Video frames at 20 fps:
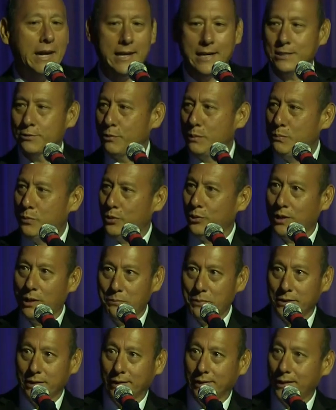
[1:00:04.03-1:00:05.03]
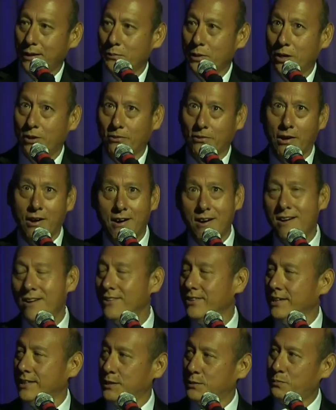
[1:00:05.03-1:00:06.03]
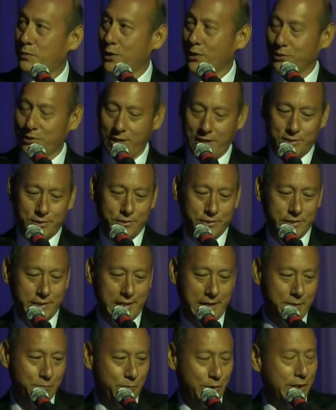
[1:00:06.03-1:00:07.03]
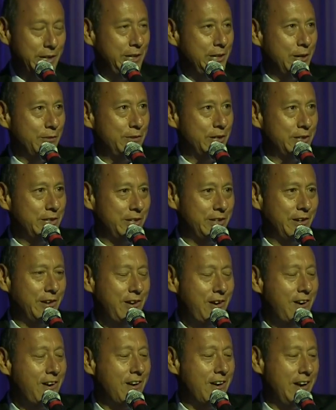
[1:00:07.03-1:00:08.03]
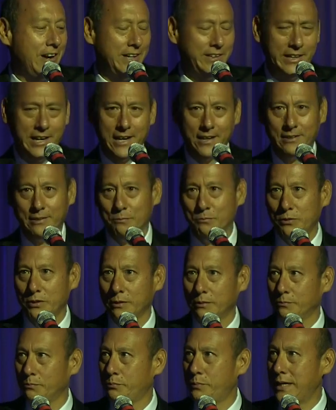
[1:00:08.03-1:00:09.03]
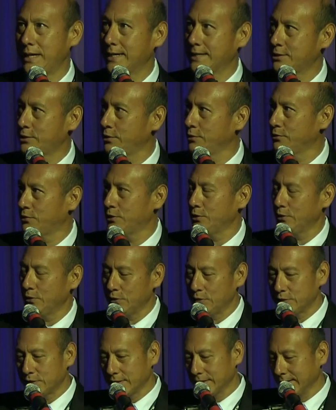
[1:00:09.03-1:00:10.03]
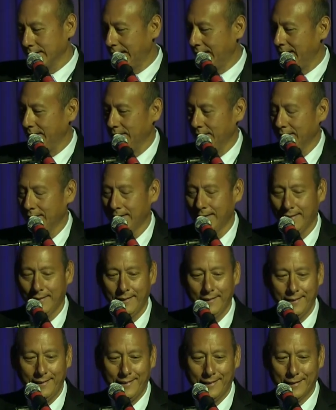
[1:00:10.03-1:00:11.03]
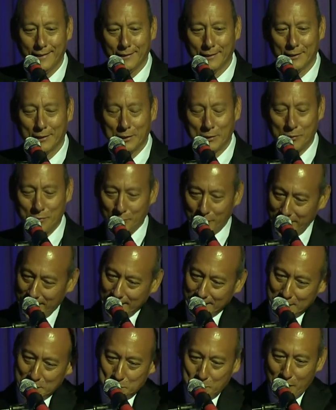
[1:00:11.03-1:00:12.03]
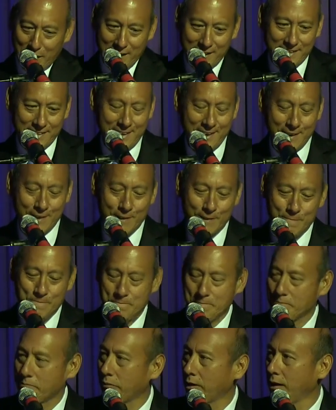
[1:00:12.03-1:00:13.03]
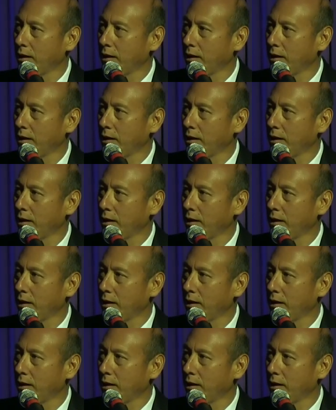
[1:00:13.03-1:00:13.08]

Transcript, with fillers: And as we pull up in the limo, all these protesters came running over to the car, and they had pink tutus and, and you know, green spiked hair.